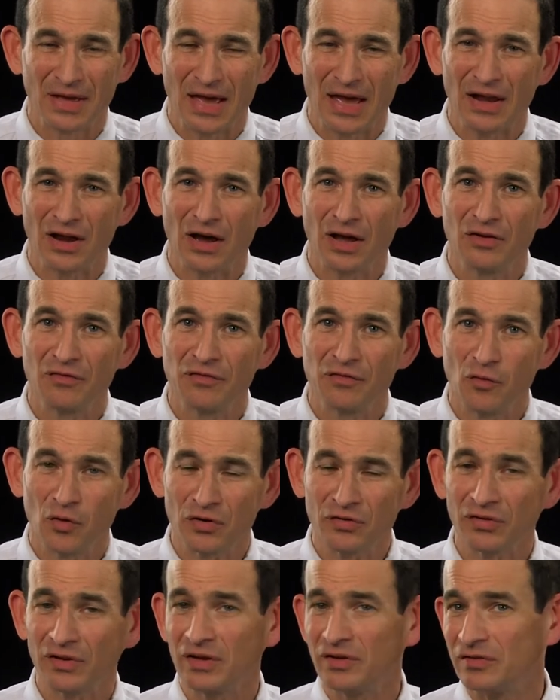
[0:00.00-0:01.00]
And
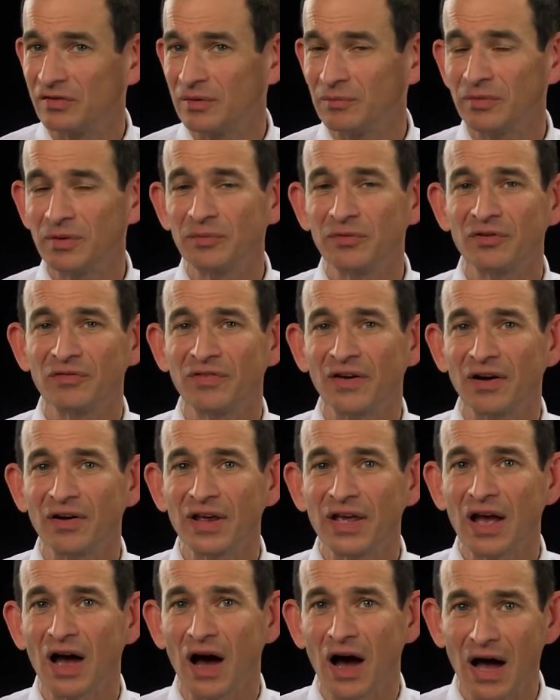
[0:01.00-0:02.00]
unfortunately, symptoms are
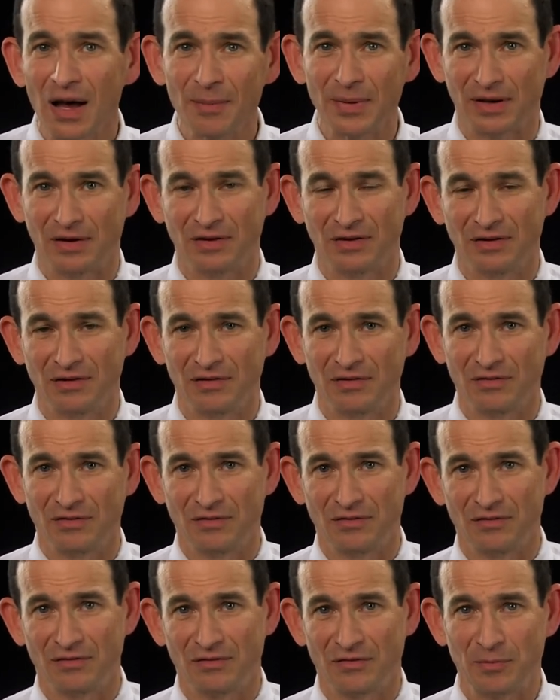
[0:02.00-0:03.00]
very common
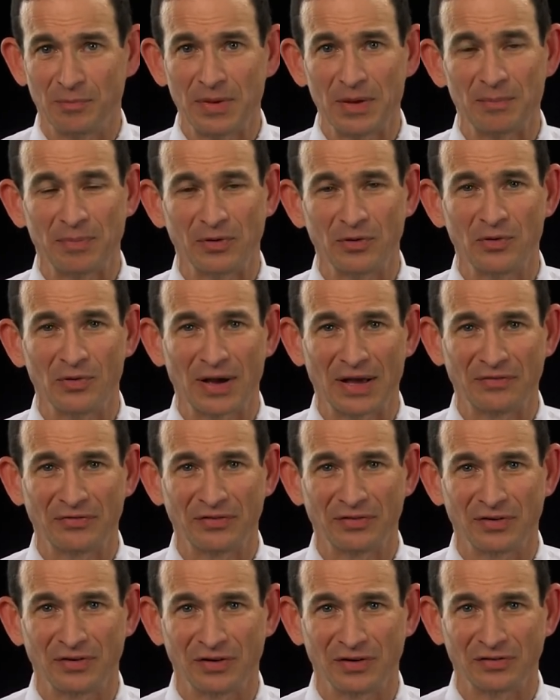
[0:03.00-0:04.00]
for people who have
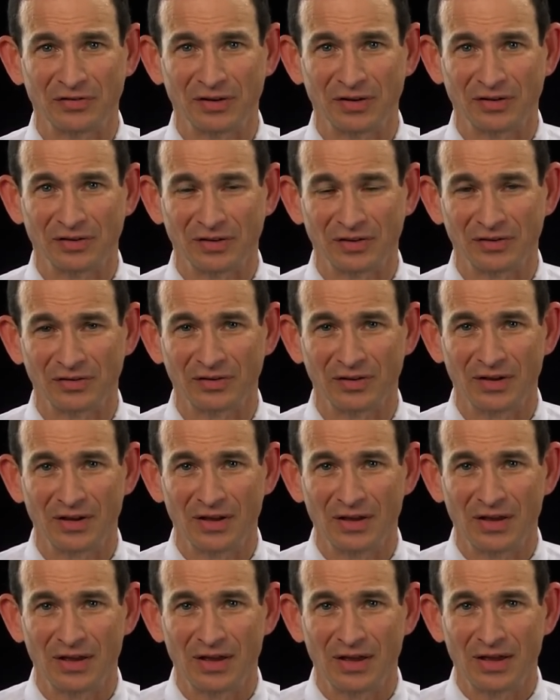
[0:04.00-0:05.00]
serious illness.
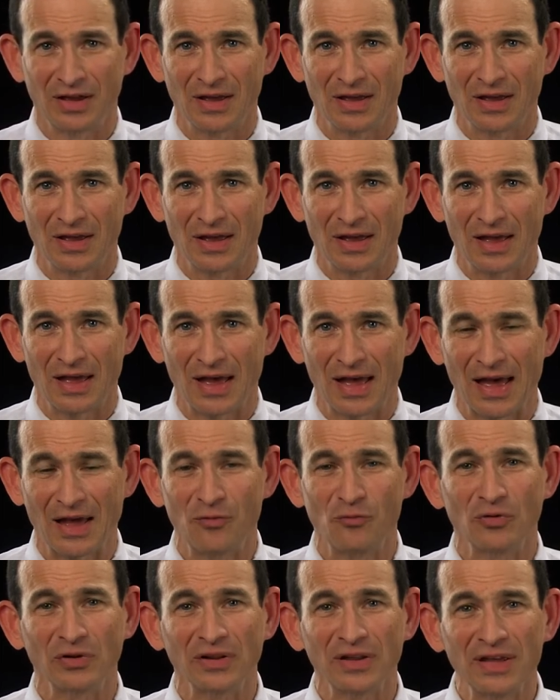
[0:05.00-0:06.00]

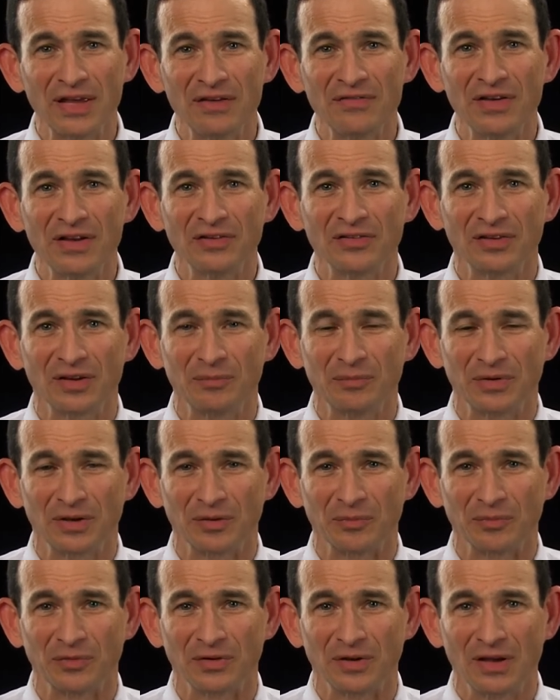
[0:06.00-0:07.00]
And relieving
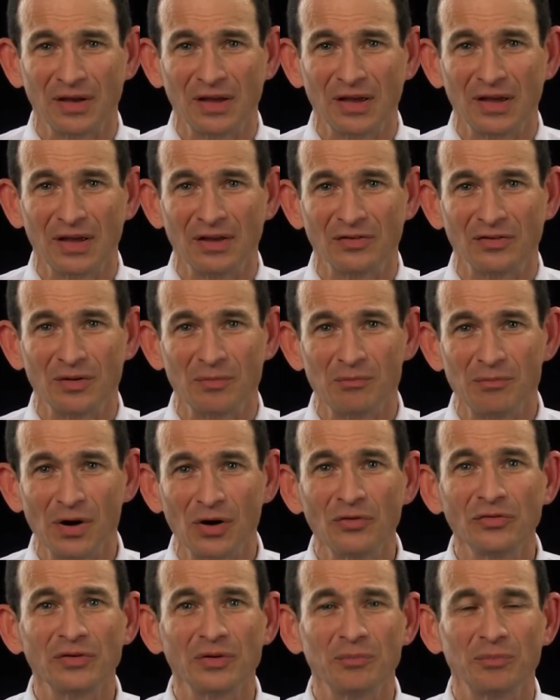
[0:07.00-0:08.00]
symptoms is the
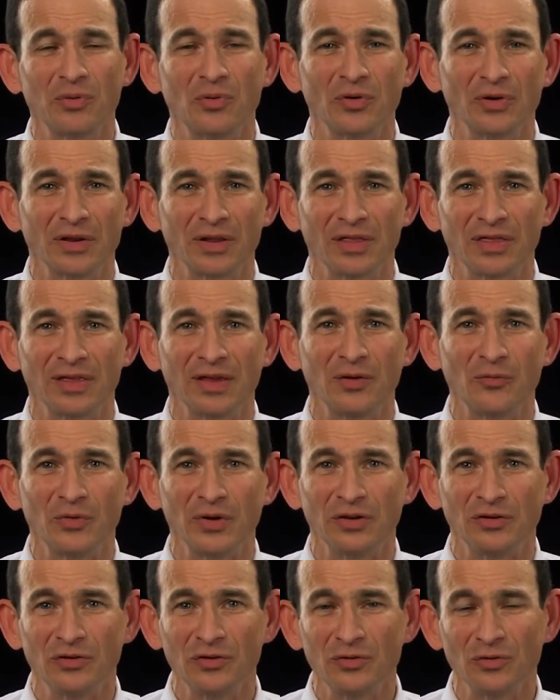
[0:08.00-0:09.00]
most important thing
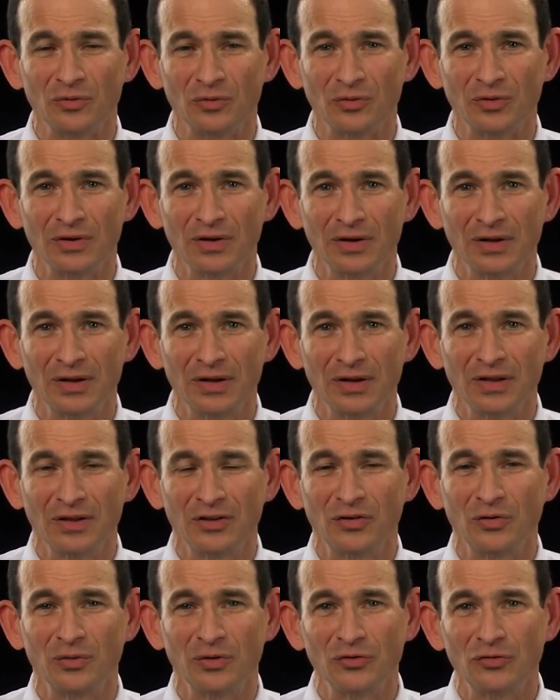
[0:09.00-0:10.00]
we do
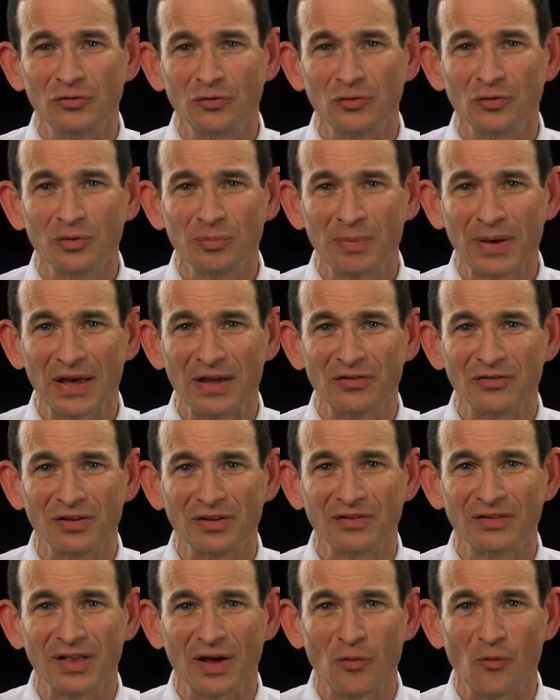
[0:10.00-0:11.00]
to ensure
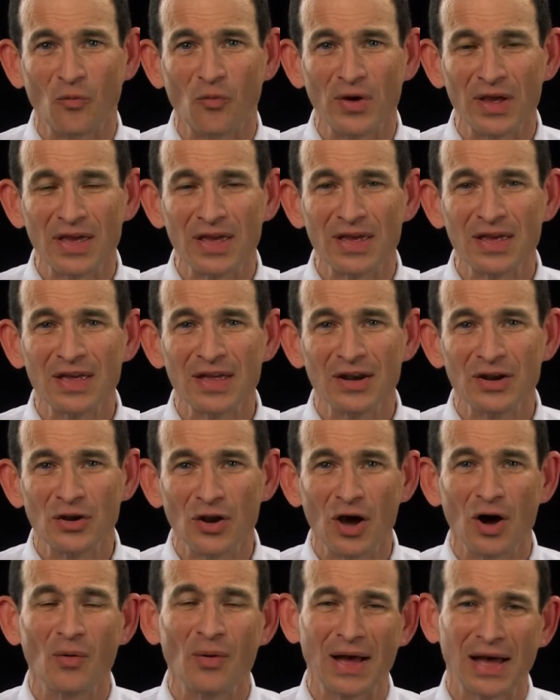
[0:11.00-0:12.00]
patients that we
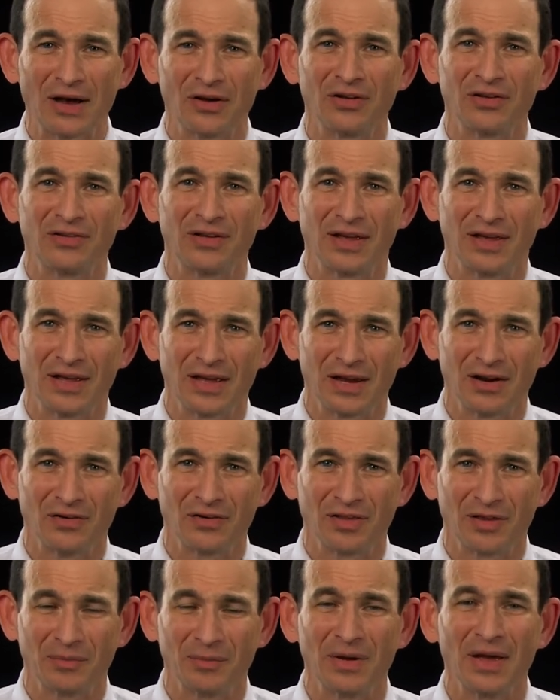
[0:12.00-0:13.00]
know how to take care
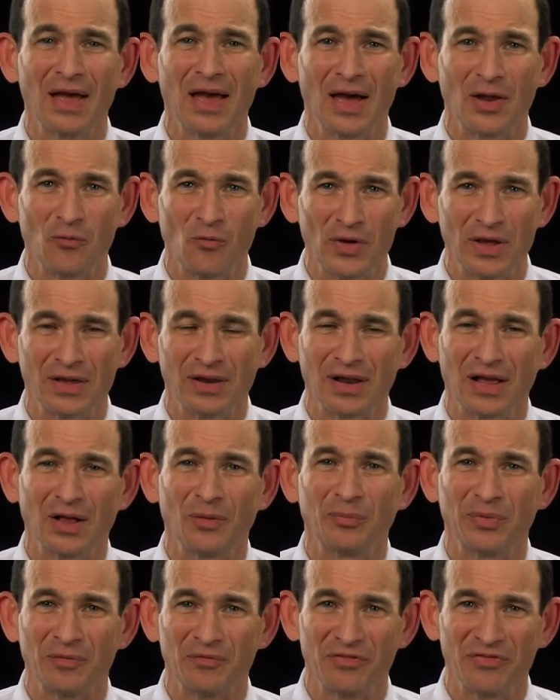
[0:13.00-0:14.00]
of them and we can
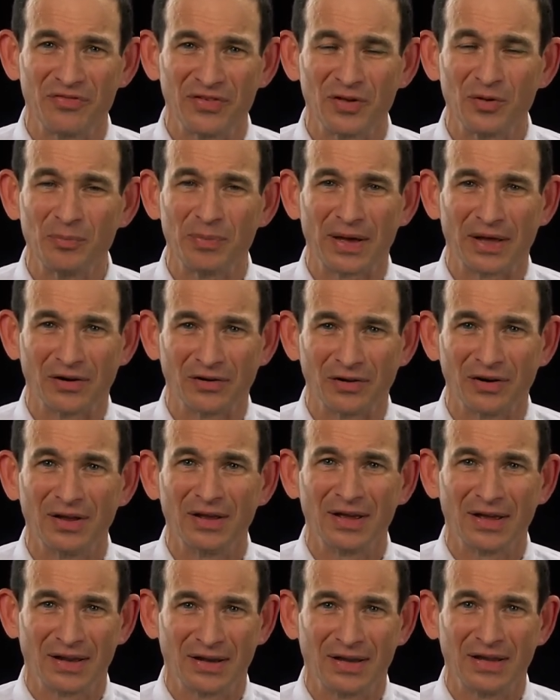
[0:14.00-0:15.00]
help them feel better
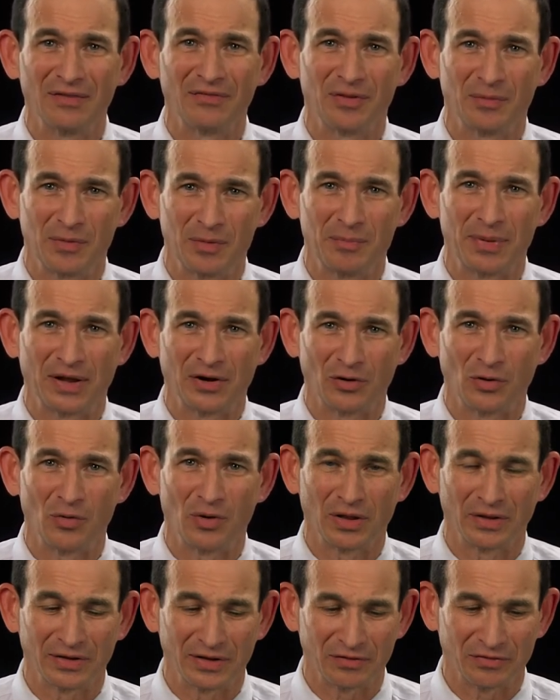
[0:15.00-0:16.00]
and give them a better
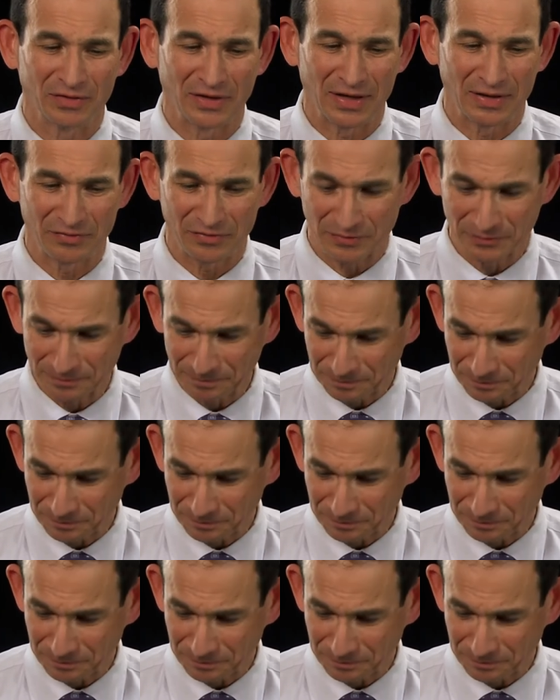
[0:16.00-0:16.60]
quality of life.